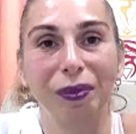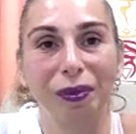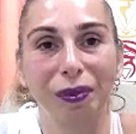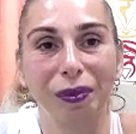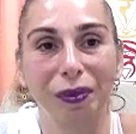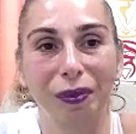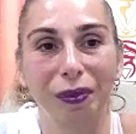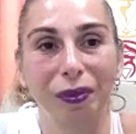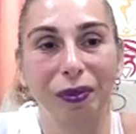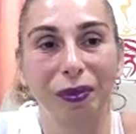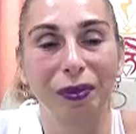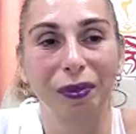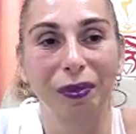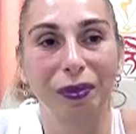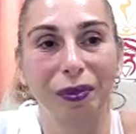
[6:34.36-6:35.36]

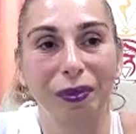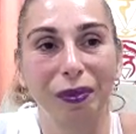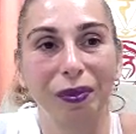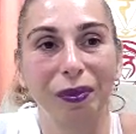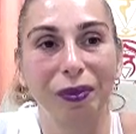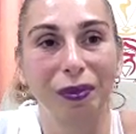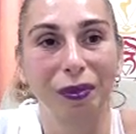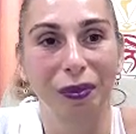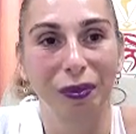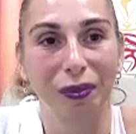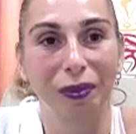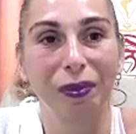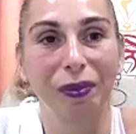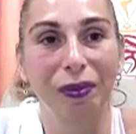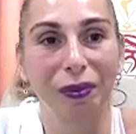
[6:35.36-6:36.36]

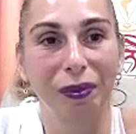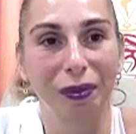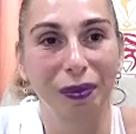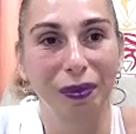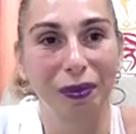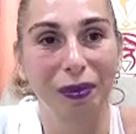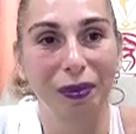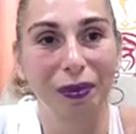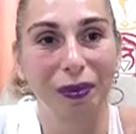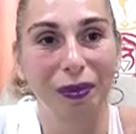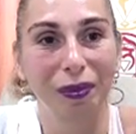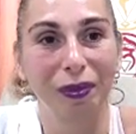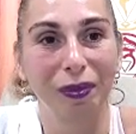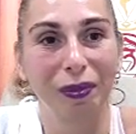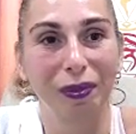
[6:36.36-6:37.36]

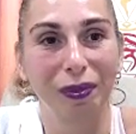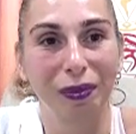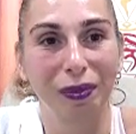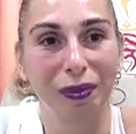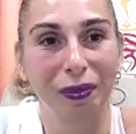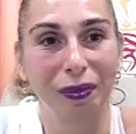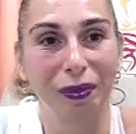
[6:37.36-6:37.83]
(silent)